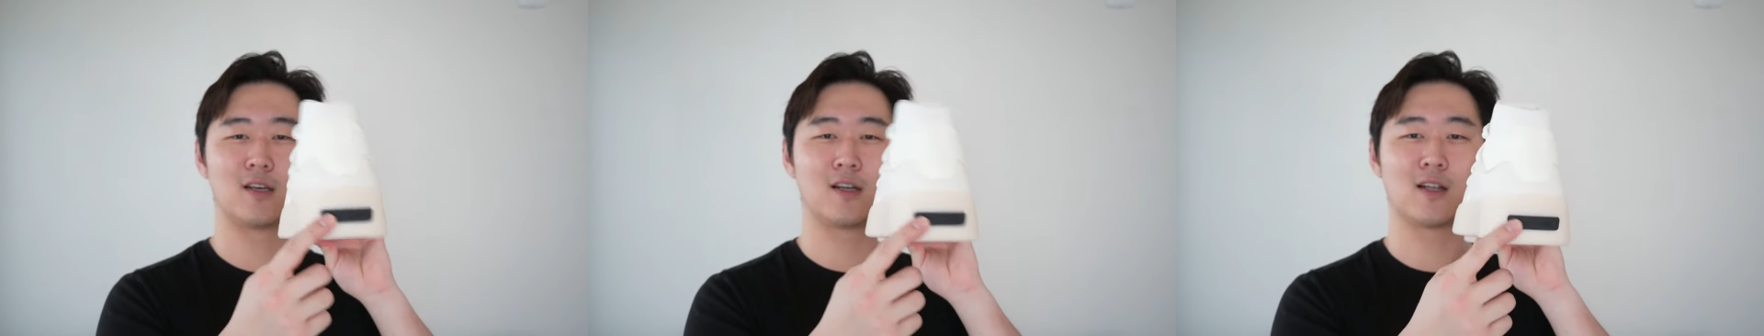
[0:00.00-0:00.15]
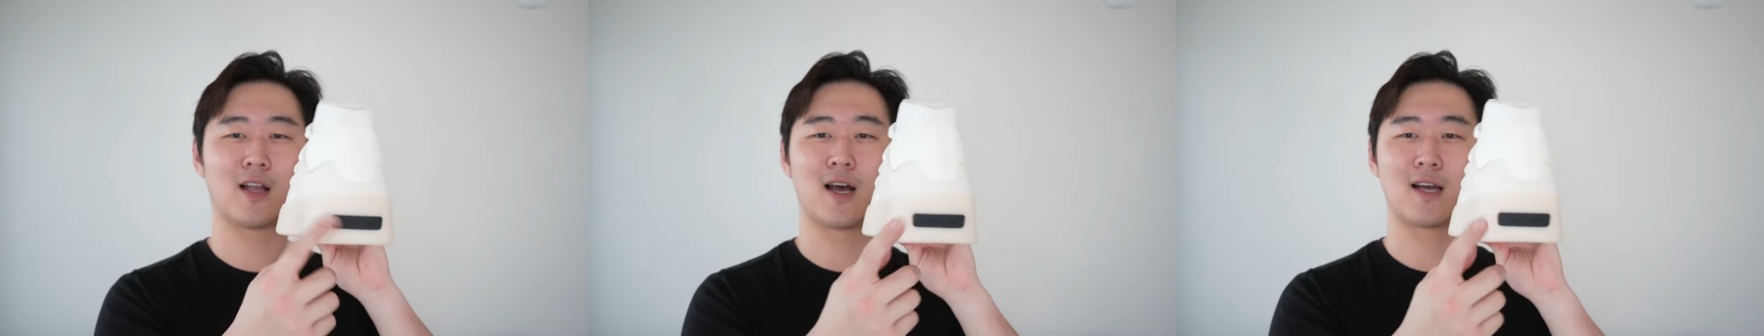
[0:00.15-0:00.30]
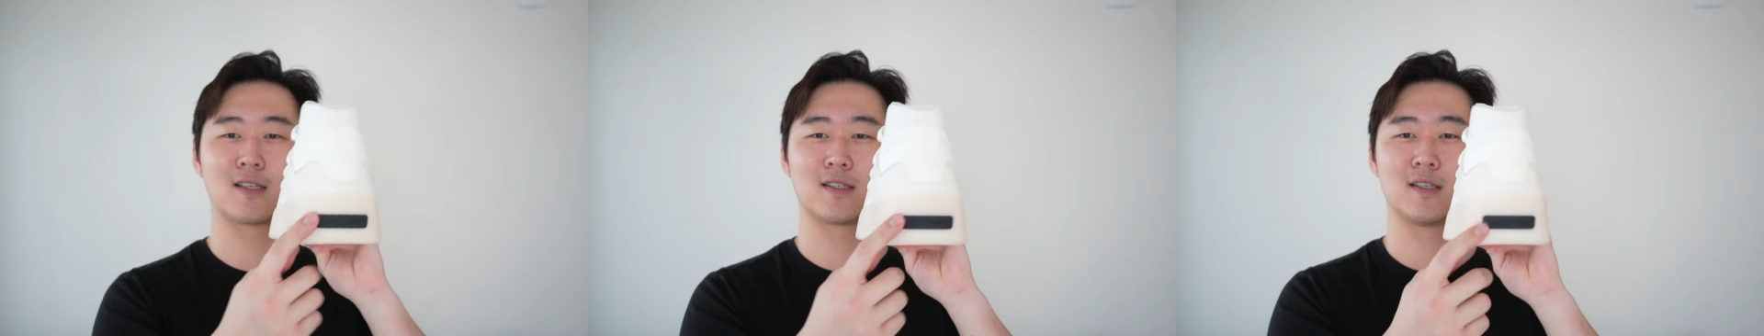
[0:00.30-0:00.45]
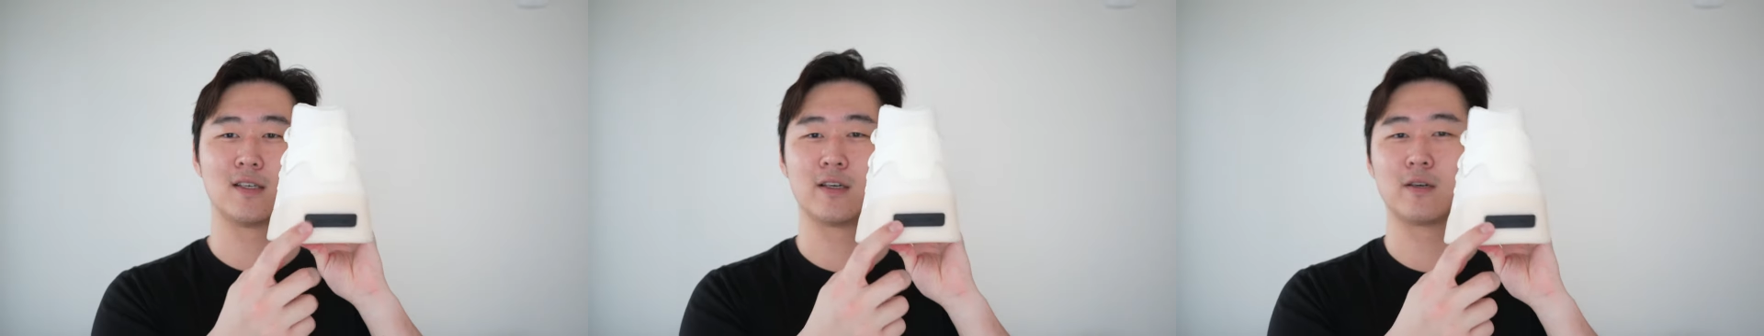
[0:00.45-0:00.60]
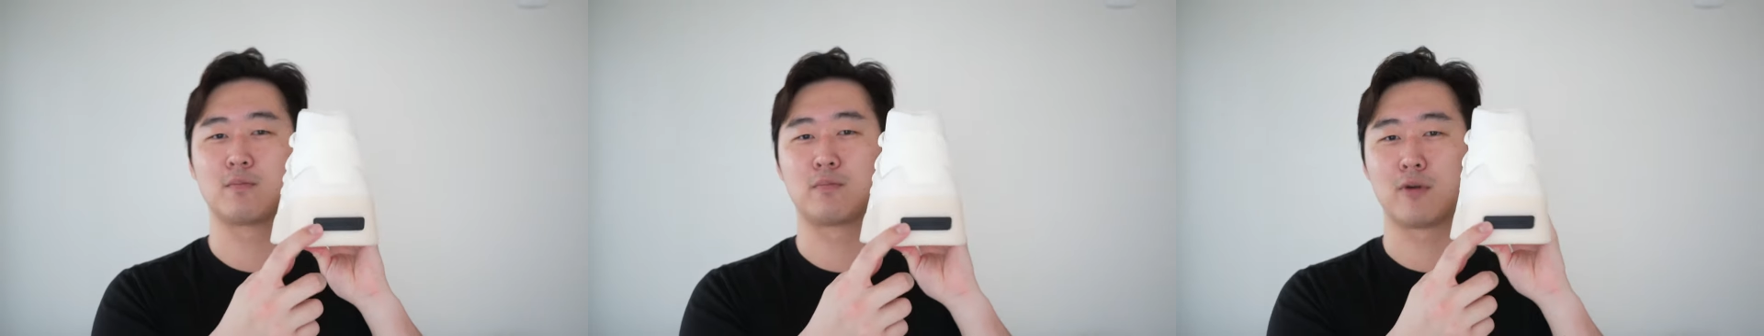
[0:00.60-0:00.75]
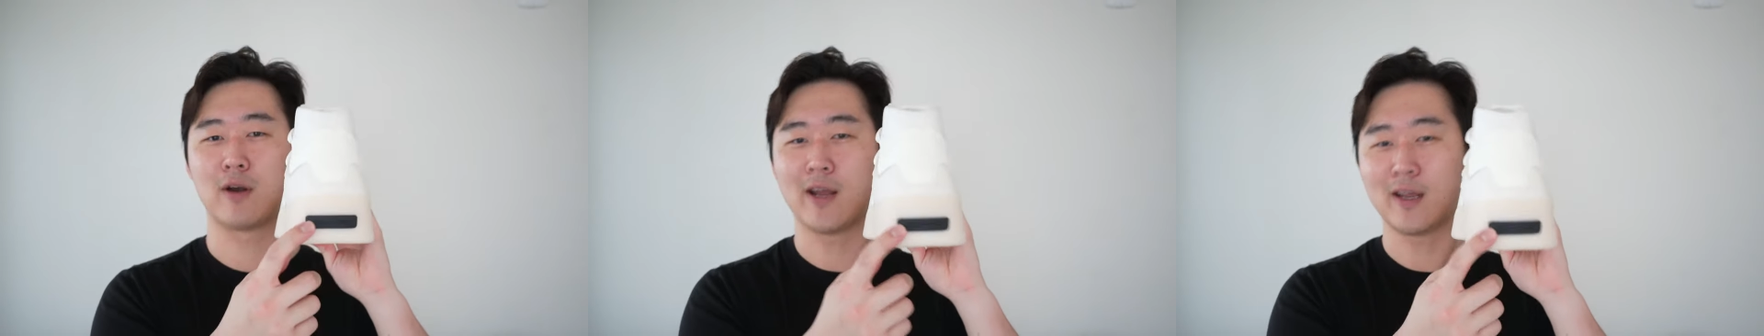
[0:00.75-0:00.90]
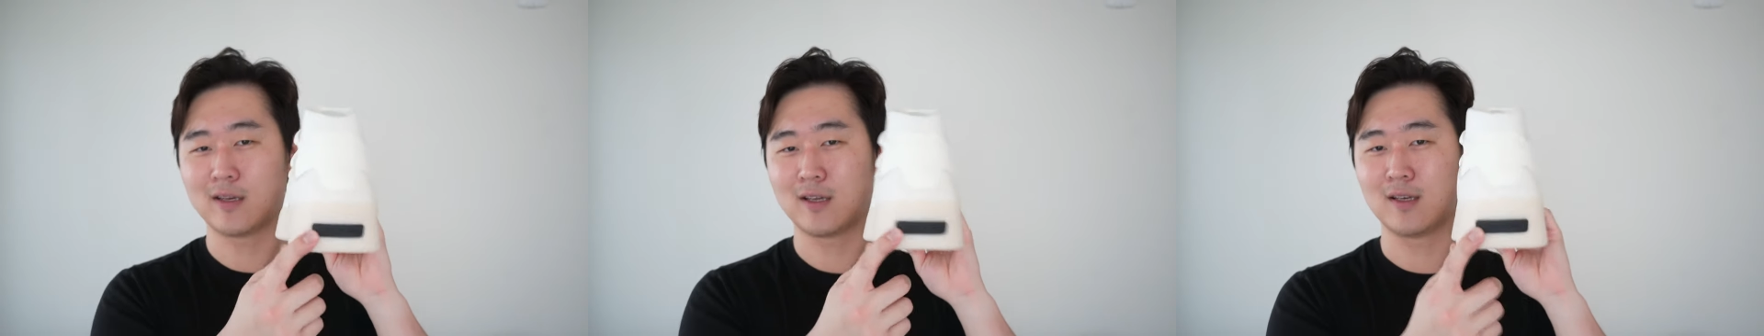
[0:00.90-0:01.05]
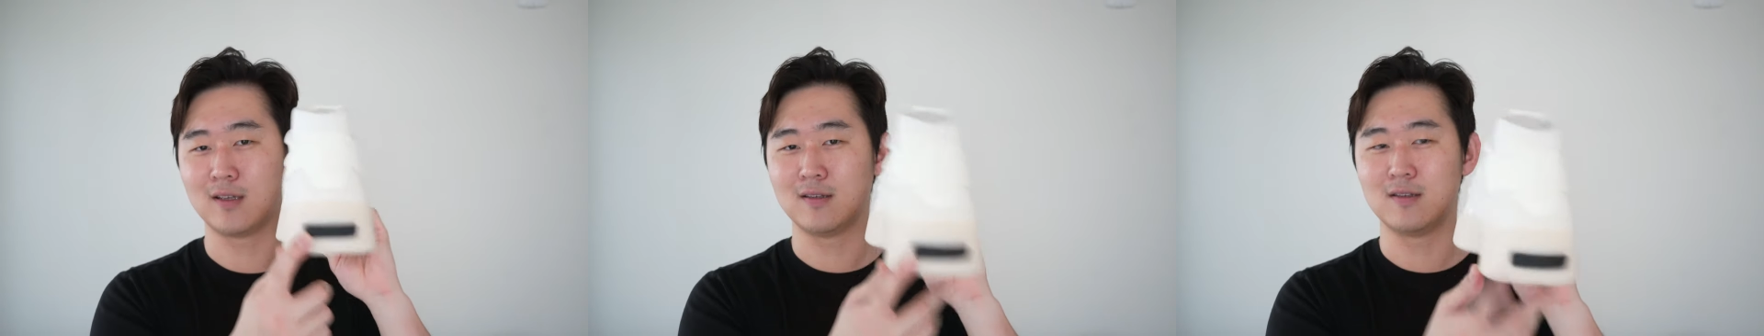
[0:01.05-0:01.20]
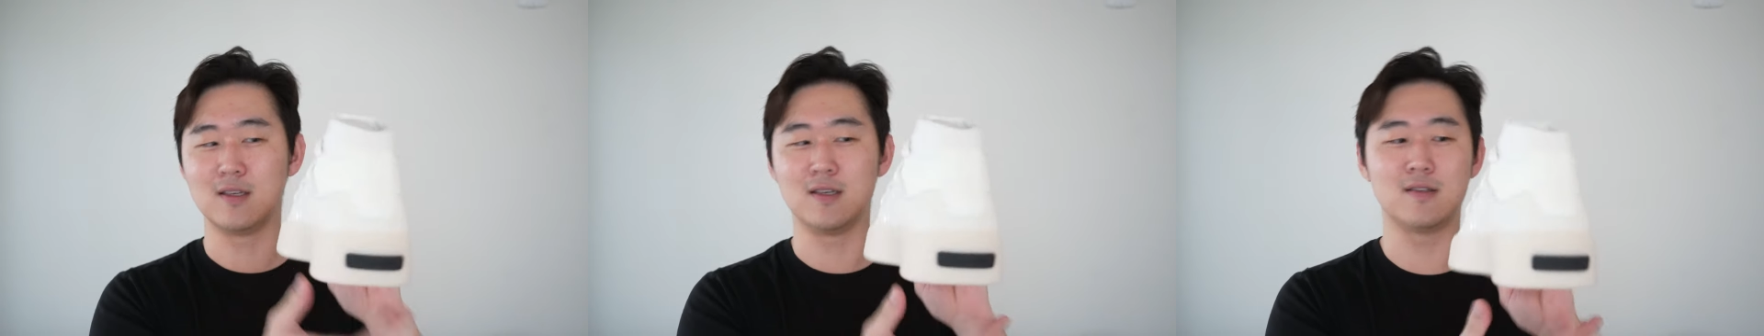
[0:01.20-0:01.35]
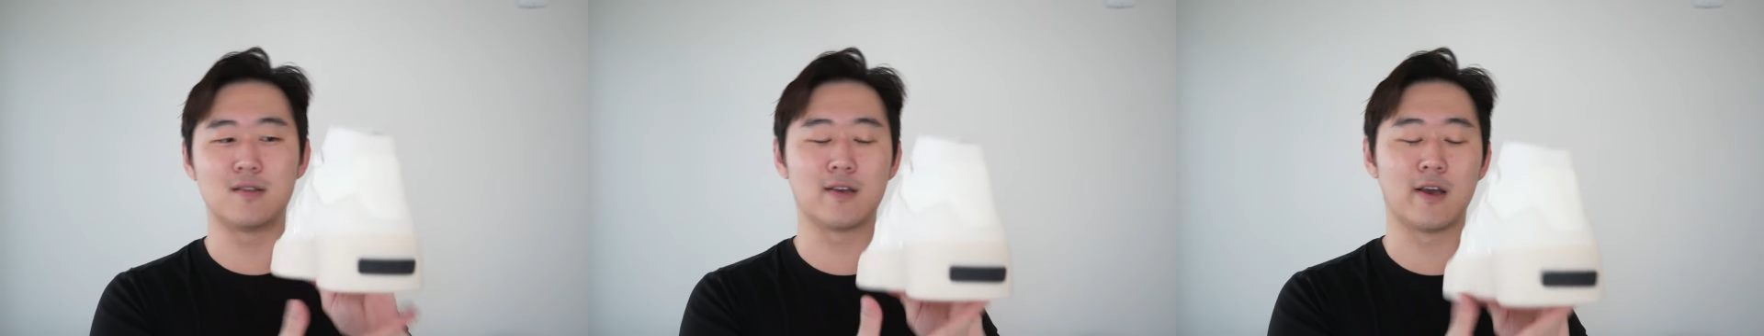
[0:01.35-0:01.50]
classic branding
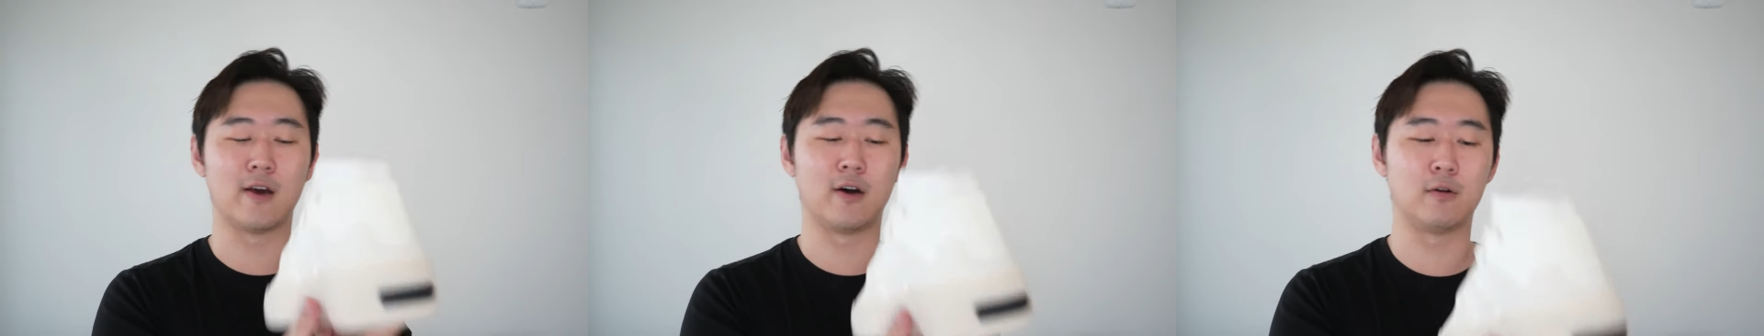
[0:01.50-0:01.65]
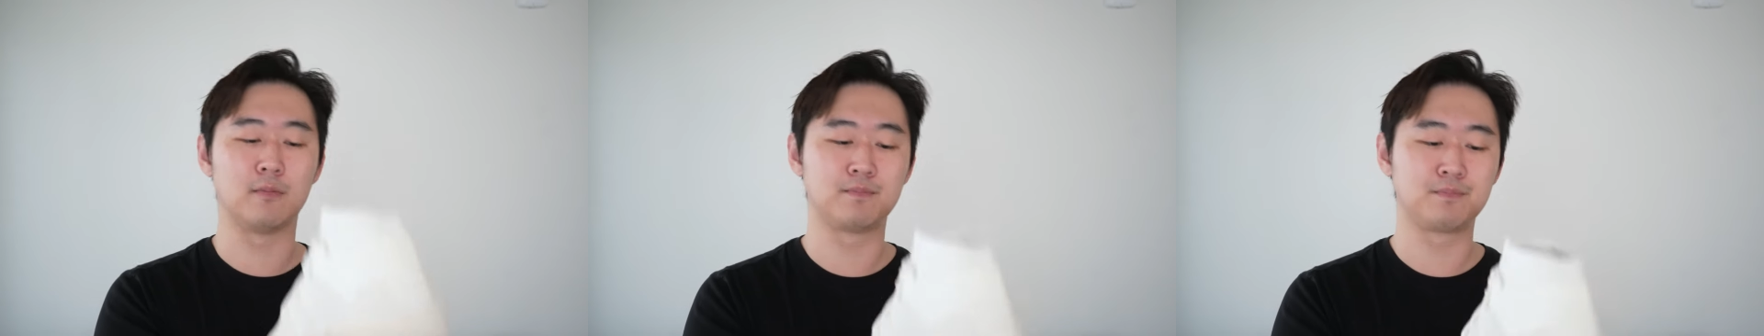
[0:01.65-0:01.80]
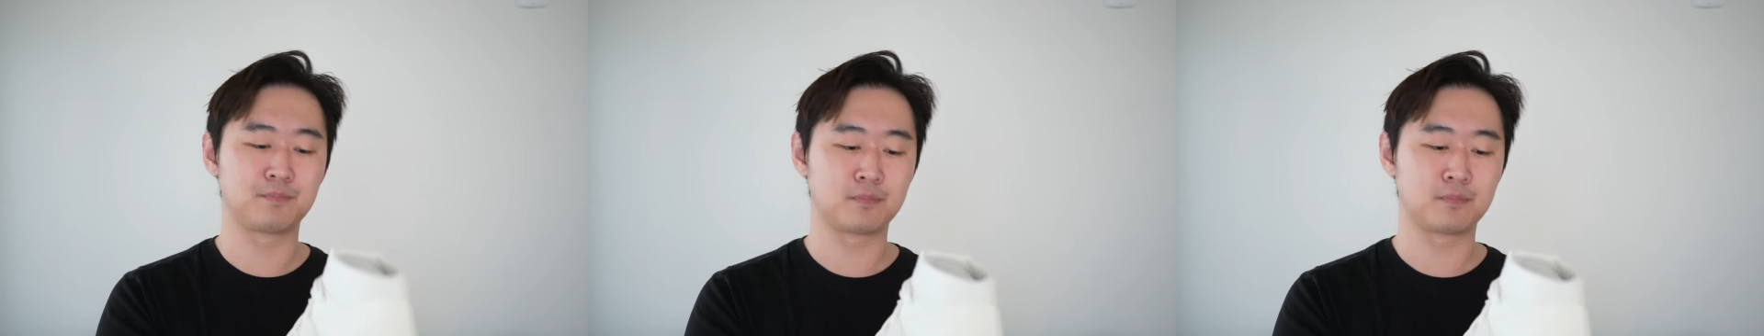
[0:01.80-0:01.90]
detail